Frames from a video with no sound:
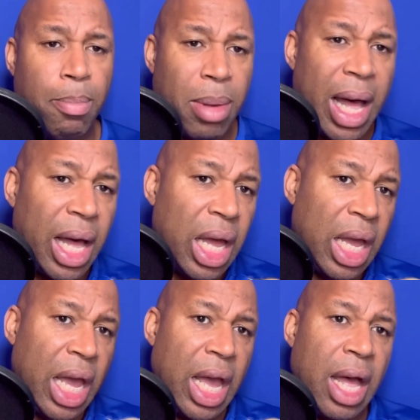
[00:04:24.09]
but
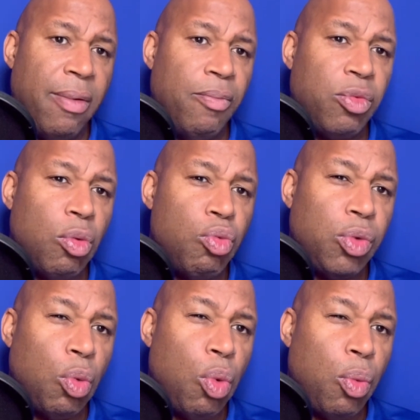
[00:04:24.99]

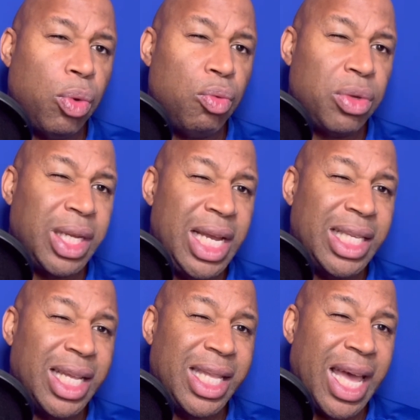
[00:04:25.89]
the
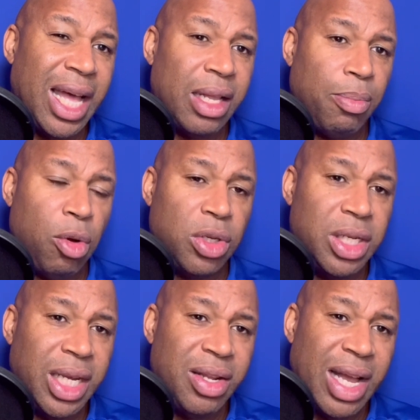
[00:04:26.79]
season that
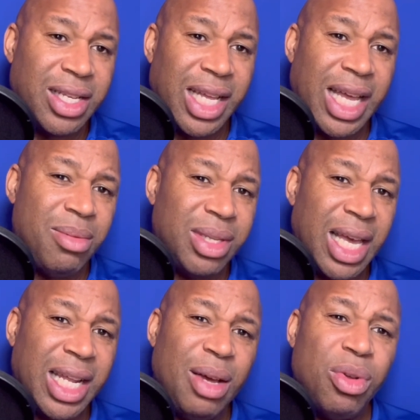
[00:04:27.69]
Pochettino actually came
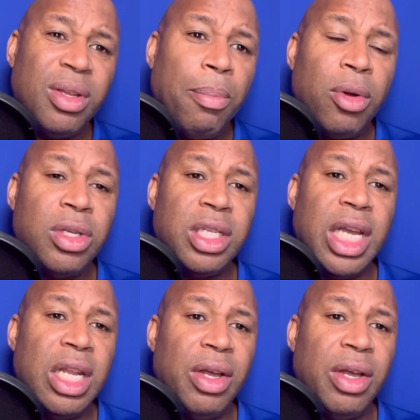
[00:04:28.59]
second, it wasn't Pochettino,